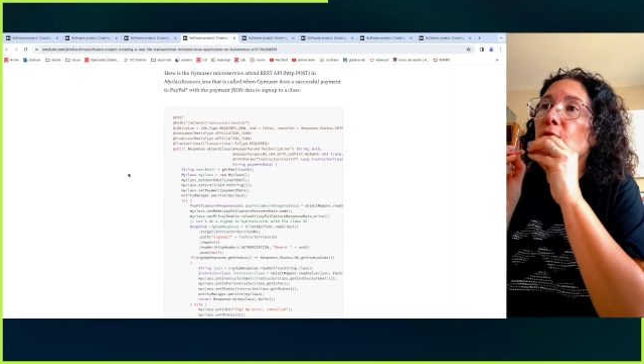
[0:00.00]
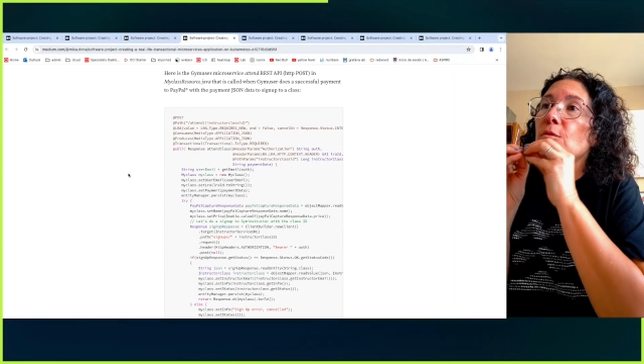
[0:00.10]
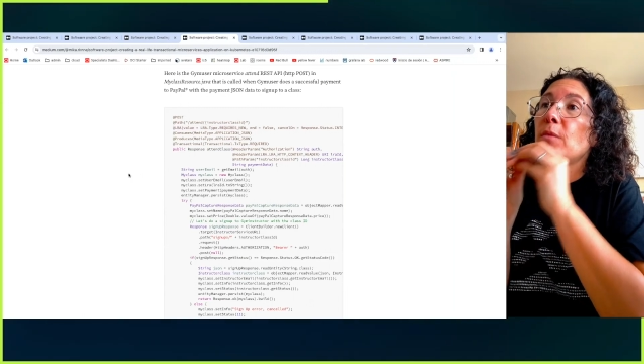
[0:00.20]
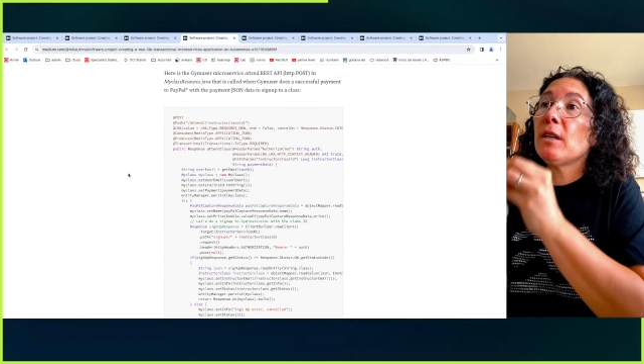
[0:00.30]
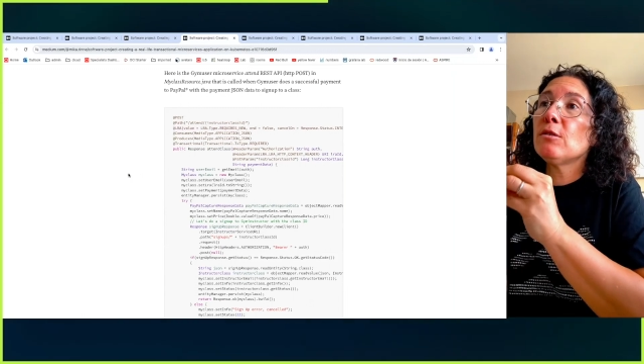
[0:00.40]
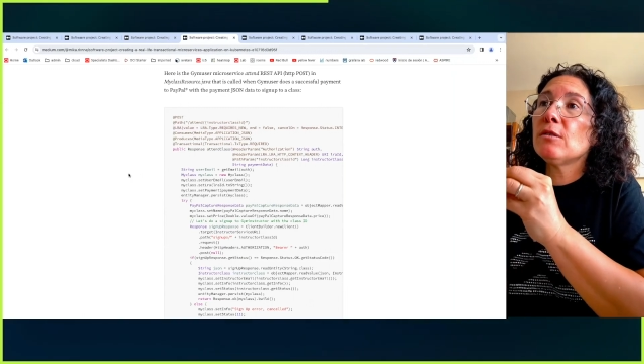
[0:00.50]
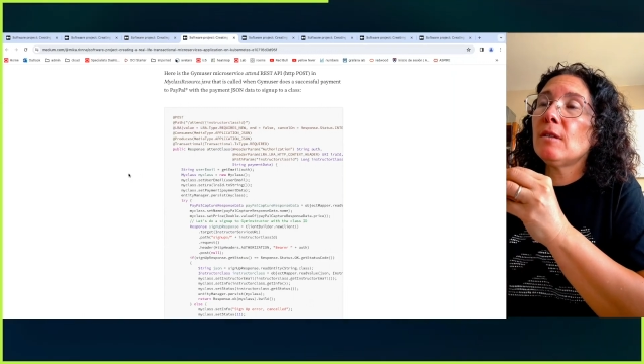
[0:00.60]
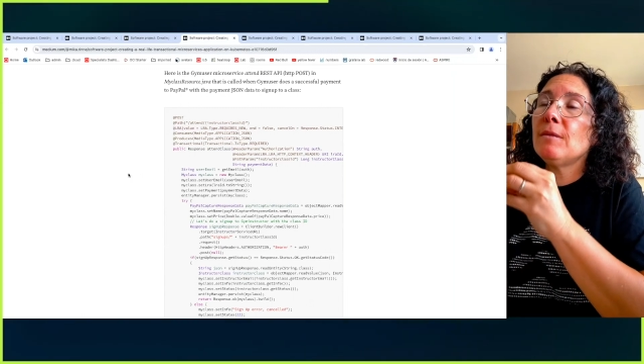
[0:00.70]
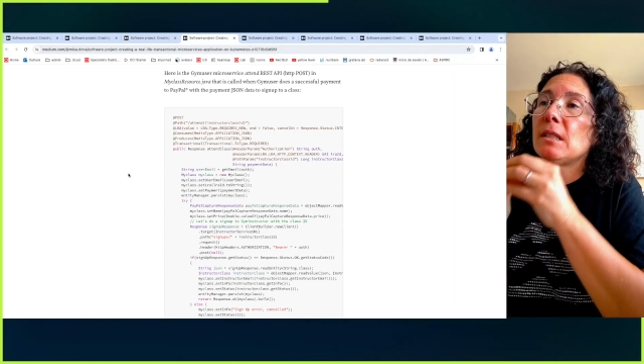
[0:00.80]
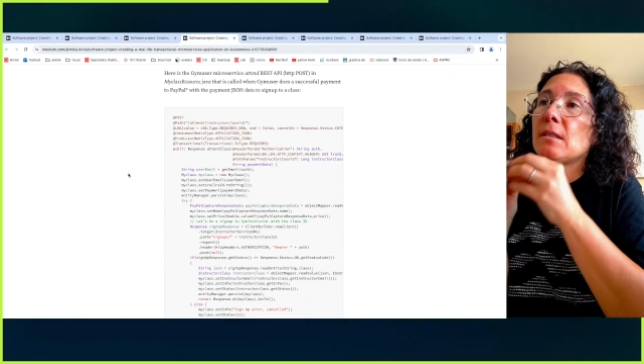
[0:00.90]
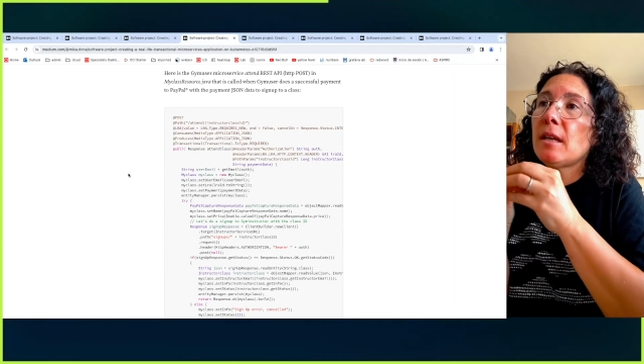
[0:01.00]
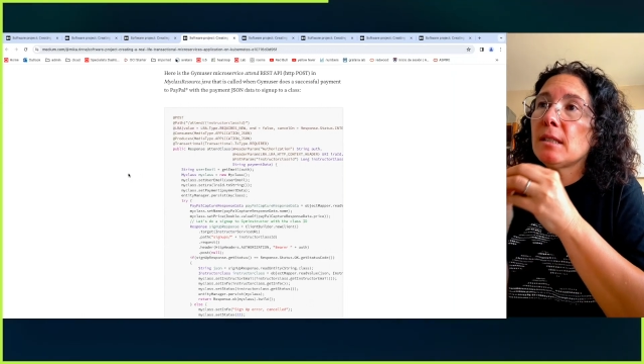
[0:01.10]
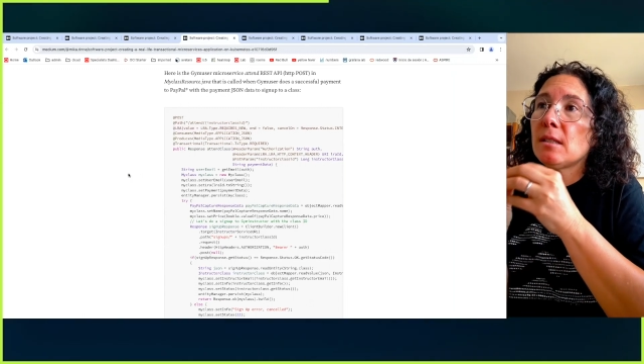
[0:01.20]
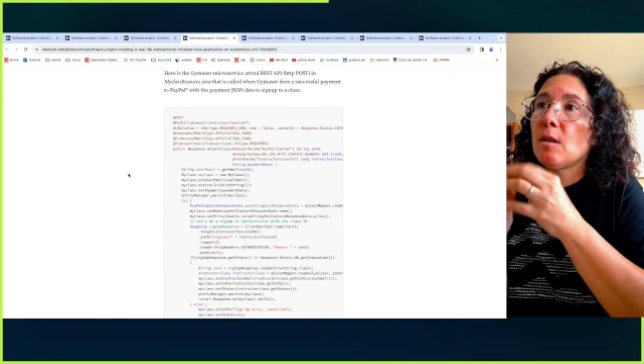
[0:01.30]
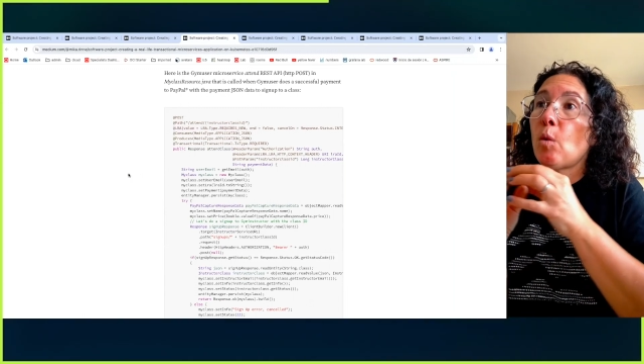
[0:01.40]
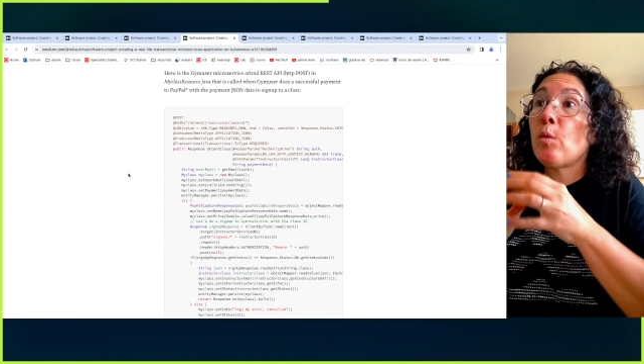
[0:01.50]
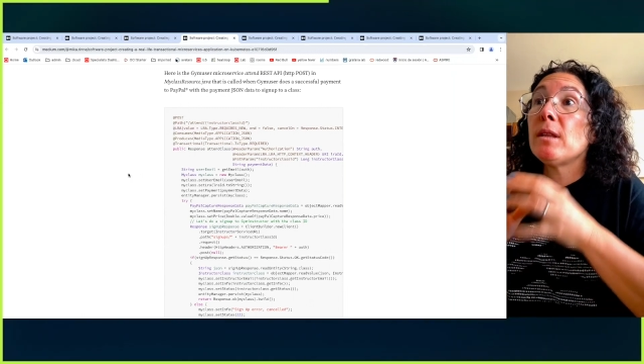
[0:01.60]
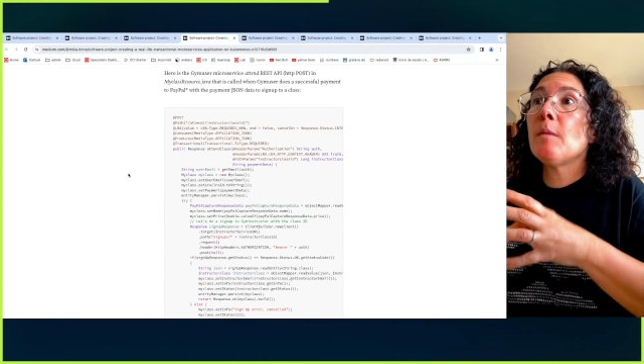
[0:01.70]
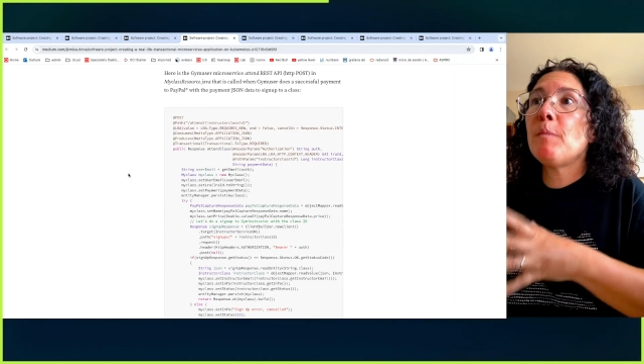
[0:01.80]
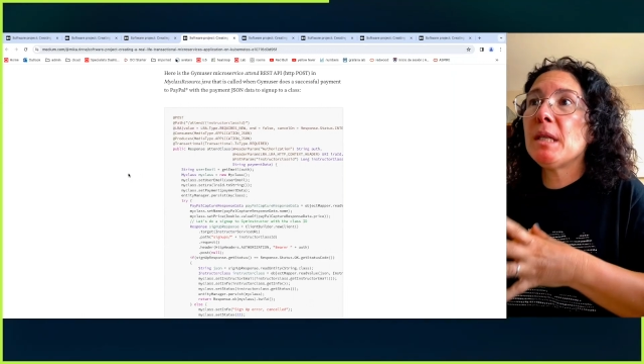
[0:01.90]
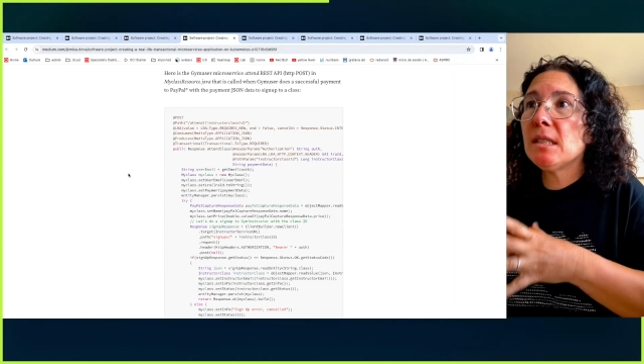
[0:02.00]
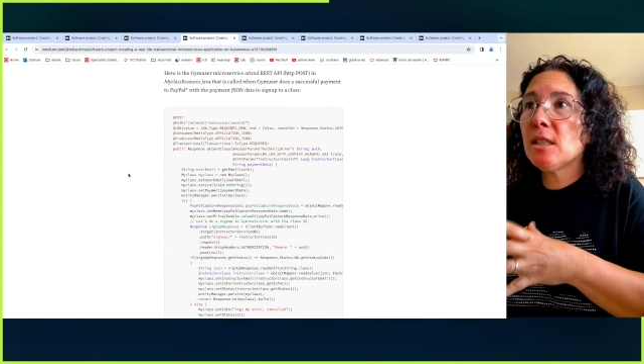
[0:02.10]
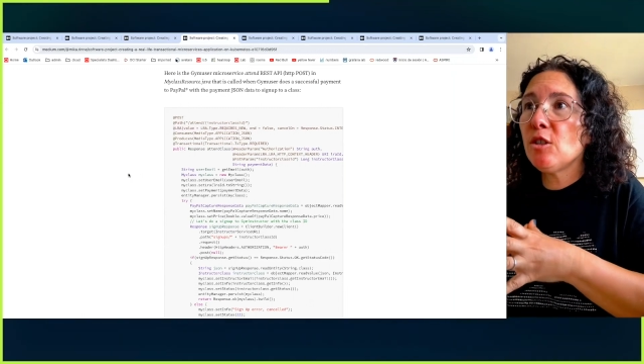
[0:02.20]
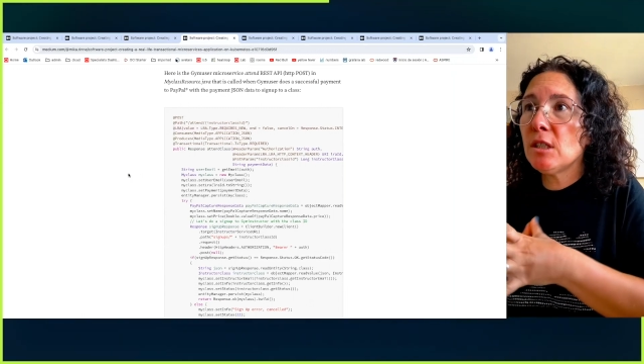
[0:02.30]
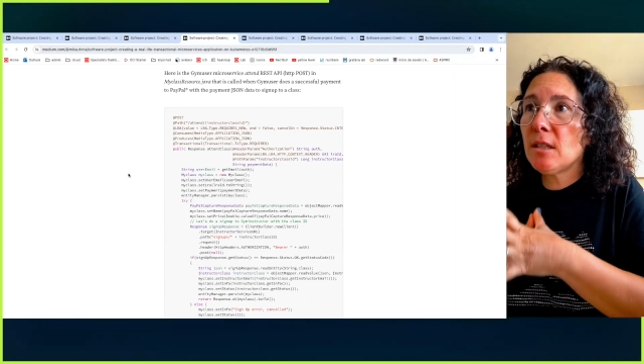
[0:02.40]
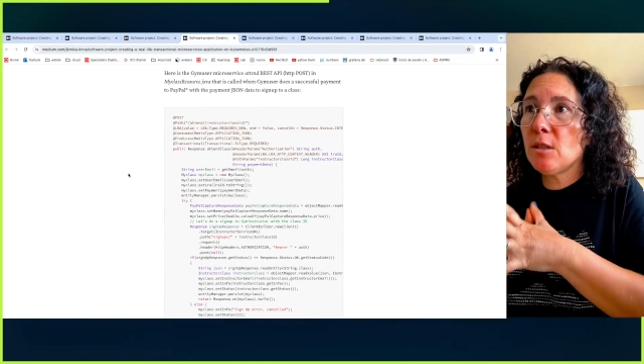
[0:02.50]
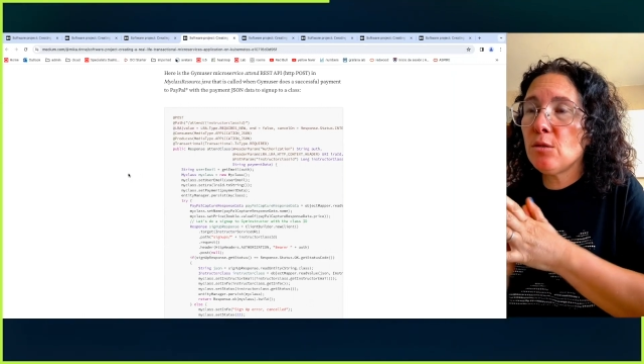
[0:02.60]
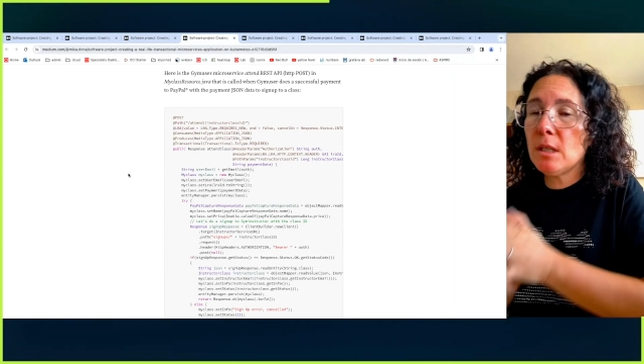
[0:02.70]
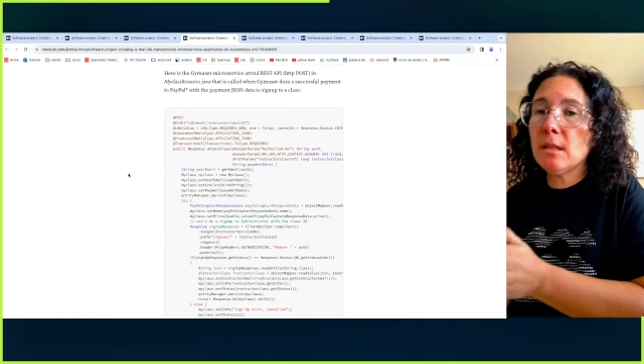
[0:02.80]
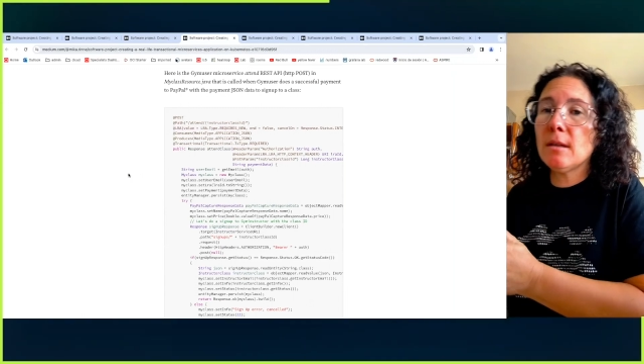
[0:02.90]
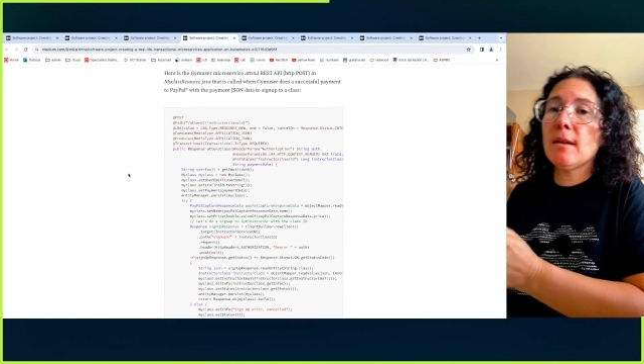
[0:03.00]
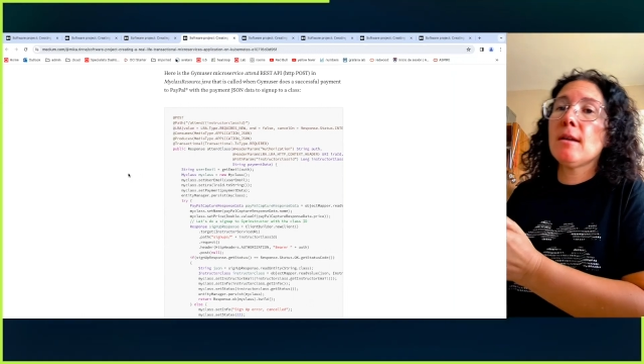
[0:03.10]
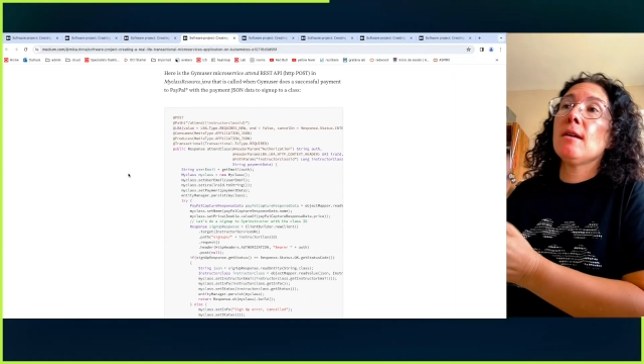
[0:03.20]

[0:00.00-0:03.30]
Your microservice stays with the business logic that you need,